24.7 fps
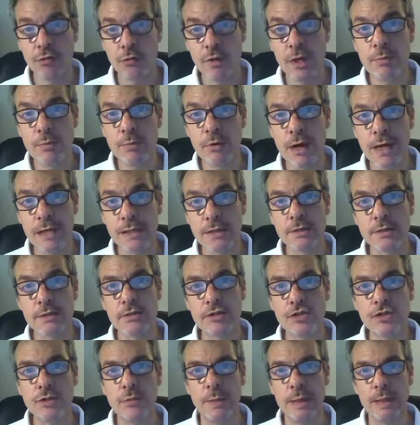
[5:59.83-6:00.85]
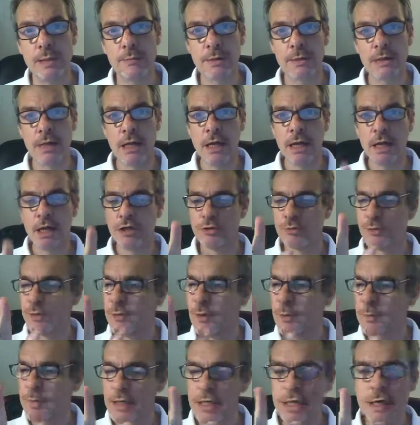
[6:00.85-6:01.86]
brands should be. But you will
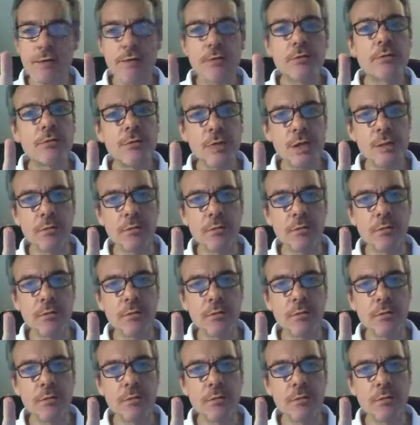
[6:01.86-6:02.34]
be picking 3